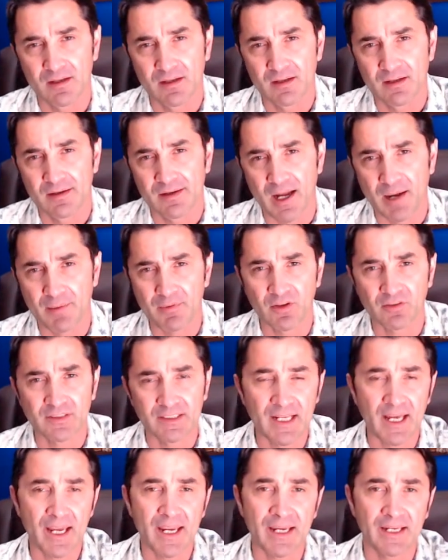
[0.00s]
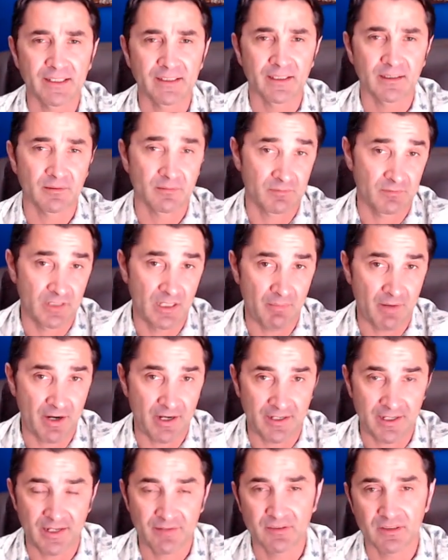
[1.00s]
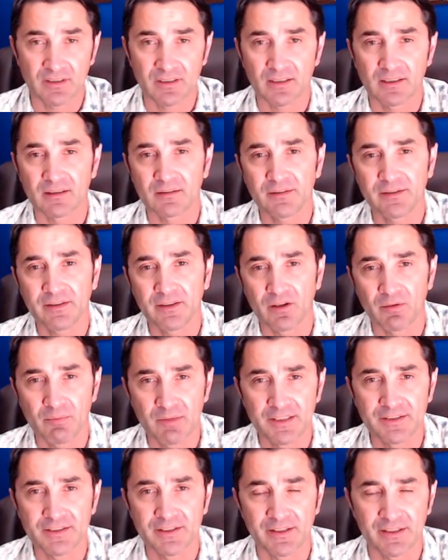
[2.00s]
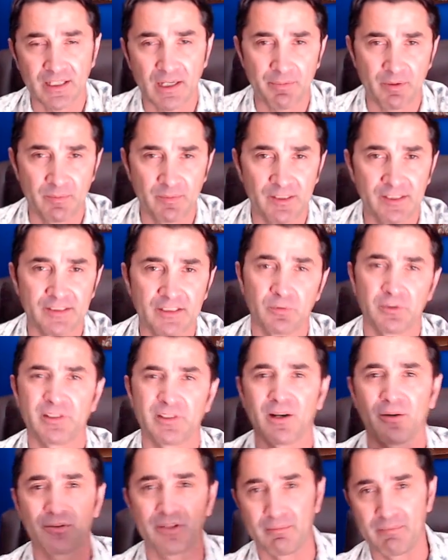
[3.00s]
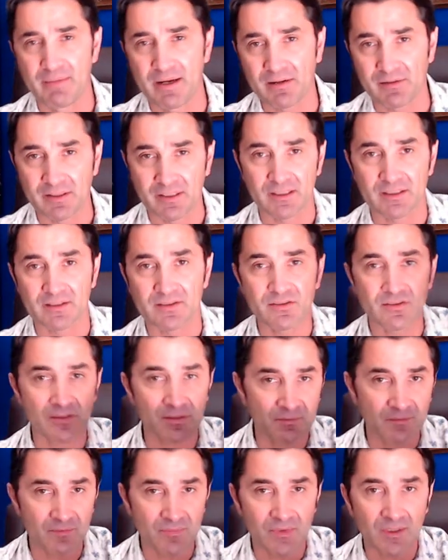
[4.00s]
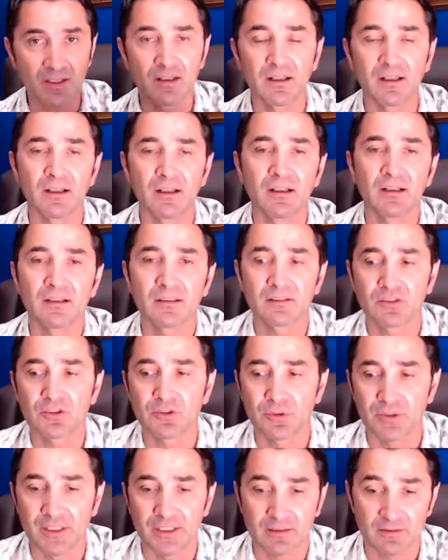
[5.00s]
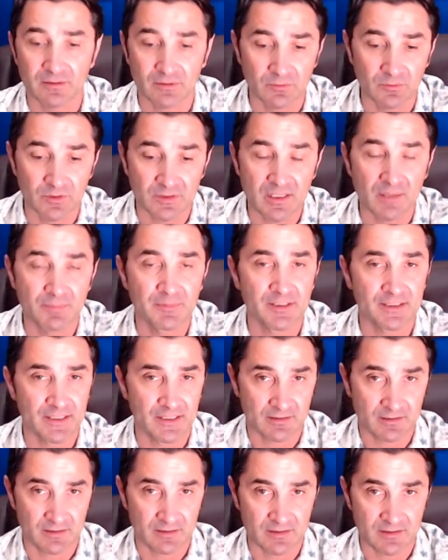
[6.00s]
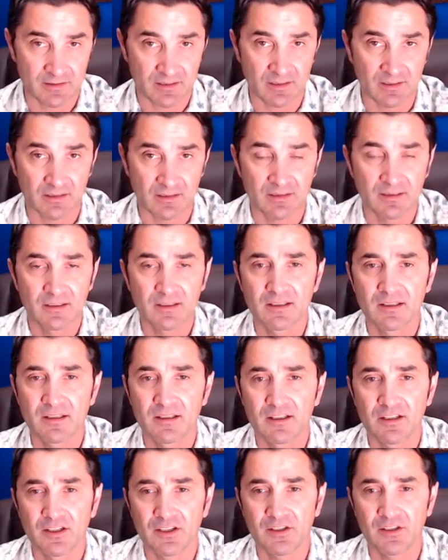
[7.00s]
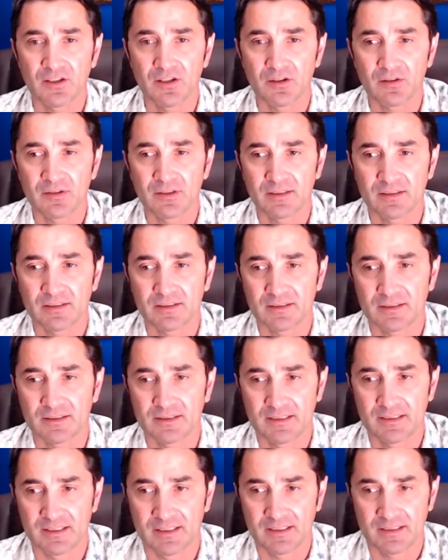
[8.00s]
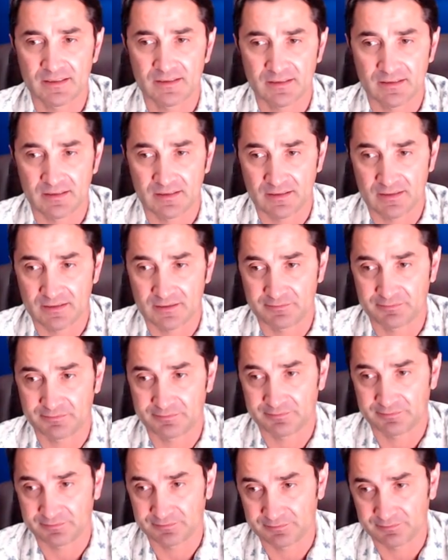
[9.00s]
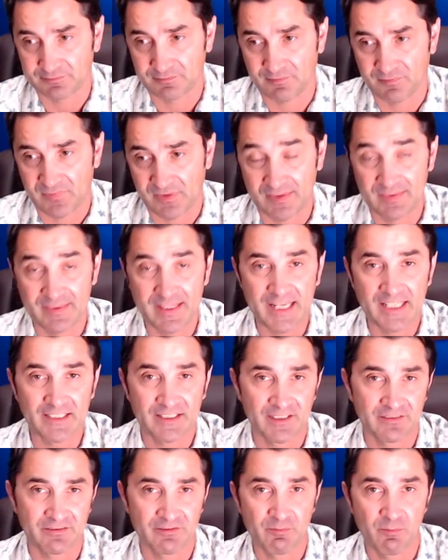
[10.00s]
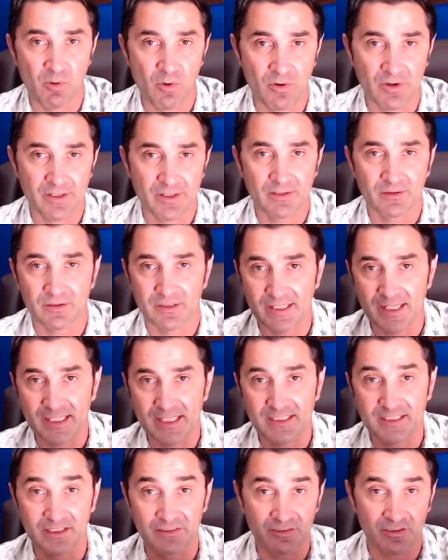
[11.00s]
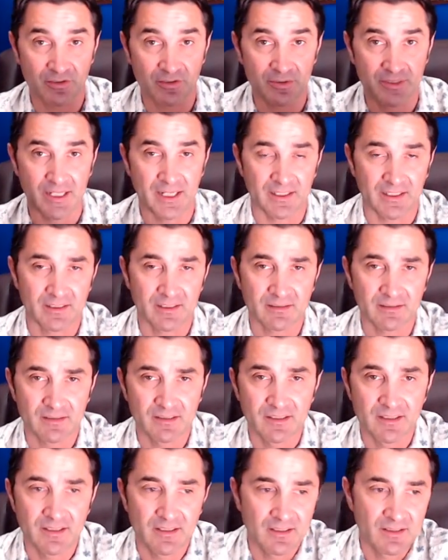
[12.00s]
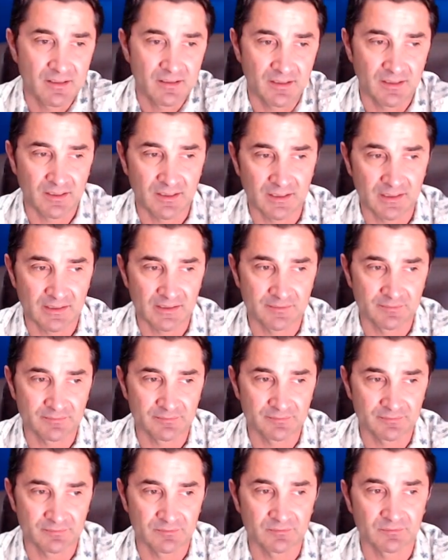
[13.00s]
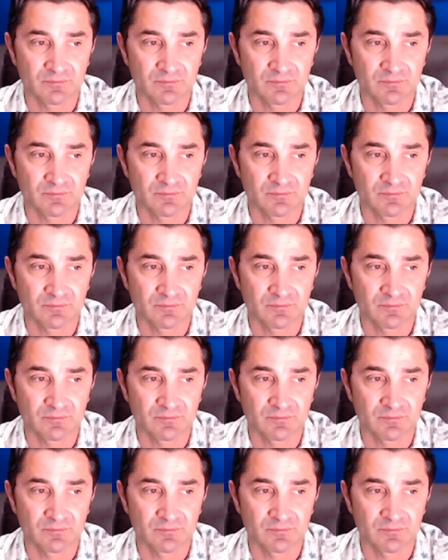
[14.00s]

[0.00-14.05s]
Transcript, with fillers: I'm not denying that they might have the you know military capability without the Americans to hit with something that it's you know, it, uh, it it's um, native born or native created. Um,